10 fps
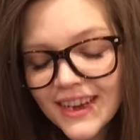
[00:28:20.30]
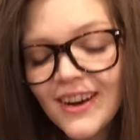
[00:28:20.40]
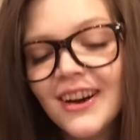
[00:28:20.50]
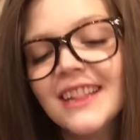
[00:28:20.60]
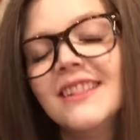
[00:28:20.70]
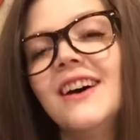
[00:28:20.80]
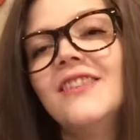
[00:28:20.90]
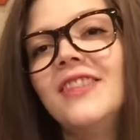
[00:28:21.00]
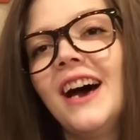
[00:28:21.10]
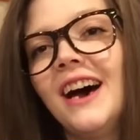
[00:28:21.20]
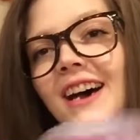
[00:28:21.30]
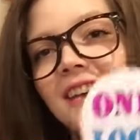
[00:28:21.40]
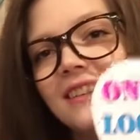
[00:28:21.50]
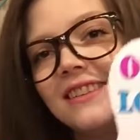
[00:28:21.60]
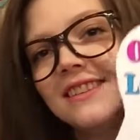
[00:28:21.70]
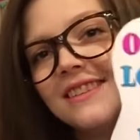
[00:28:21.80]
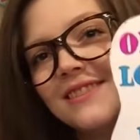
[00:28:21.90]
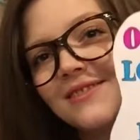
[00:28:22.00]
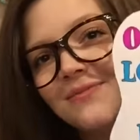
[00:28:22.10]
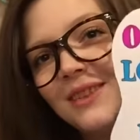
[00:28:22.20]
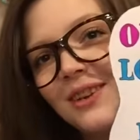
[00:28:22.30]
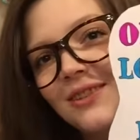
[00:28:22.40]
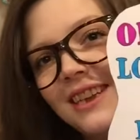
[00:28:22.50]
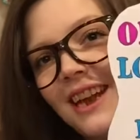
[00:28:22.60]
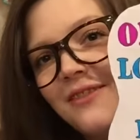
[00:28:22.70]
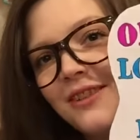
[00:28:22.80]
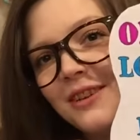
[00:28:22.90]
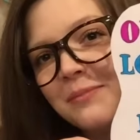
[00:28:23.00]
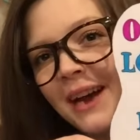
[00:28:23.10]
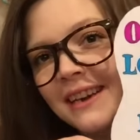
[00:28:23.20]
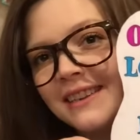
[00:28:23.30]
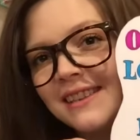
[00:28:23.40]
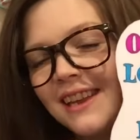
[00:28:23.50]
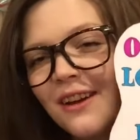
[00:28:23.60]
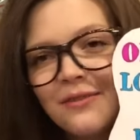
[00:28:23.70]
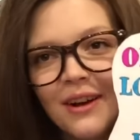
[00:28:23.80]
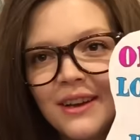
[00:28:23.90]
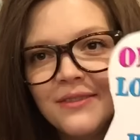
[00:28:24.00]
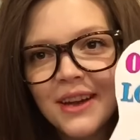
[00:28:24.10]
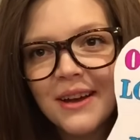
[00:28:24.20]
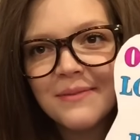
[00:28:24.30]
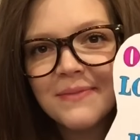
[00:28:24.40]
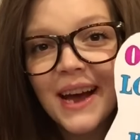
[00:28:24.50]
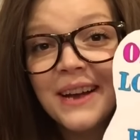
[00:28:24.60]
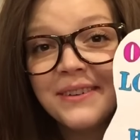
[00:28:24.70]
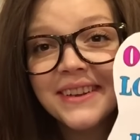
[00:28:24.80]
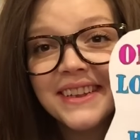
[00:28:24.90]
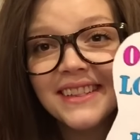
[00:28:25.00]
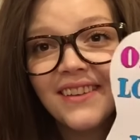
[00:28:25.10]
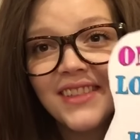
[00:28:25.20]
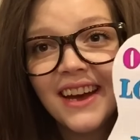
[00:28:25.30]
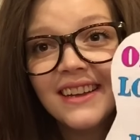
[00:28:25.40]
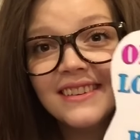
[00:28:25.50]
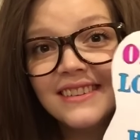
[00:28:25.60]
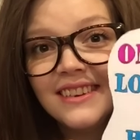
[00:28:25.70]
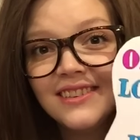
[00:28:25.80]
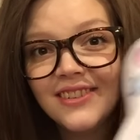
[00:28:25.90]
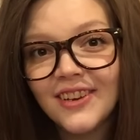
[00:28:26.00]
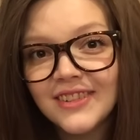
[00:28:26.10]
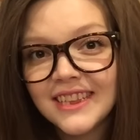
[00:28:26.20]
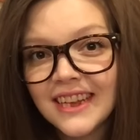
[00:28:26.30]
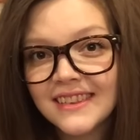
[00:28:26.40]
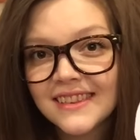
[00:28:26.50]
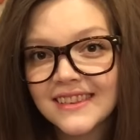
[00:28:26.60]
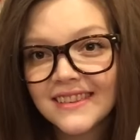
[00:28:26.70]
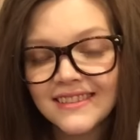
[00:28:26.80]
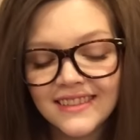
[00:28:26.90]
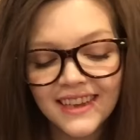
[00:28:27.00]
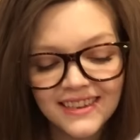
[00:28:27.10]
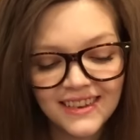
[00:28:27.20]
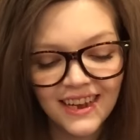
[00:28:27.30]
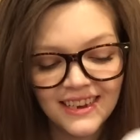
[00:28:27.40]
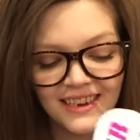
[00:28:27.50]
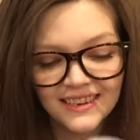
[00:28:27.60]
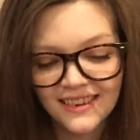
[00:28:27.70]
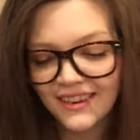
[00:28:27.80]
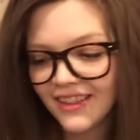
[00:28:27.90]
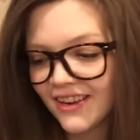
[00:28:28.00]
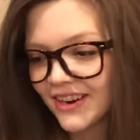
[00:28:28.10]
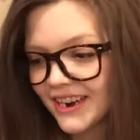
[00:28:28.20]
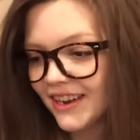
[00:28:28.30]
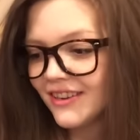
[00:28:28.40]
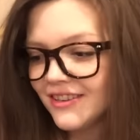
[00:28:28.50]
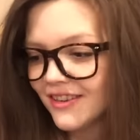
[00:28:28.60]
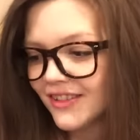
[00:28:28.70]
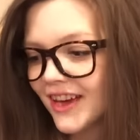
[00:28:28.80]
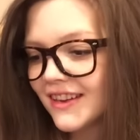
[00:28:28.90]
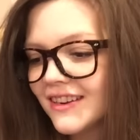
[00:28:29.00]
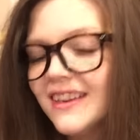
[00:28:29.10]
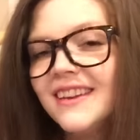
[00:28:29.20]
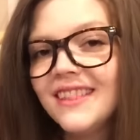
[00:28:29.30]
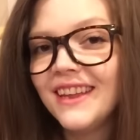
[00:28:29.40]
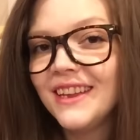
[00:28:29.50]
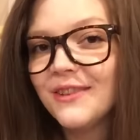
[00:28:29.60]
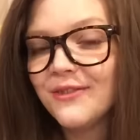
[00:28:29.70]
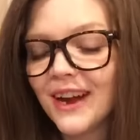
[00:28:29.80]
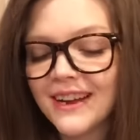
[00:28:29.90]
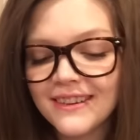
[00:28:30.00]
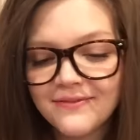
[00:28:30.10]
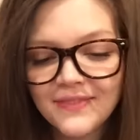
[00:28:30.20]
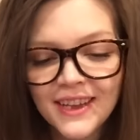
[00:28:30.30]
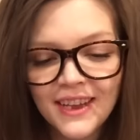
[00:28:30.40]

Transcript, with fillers: I love that. Only ever look back to see how far you've come. I really love that. You know that that's, that's, I need to hear that right now. You know that. Thank you, Fran.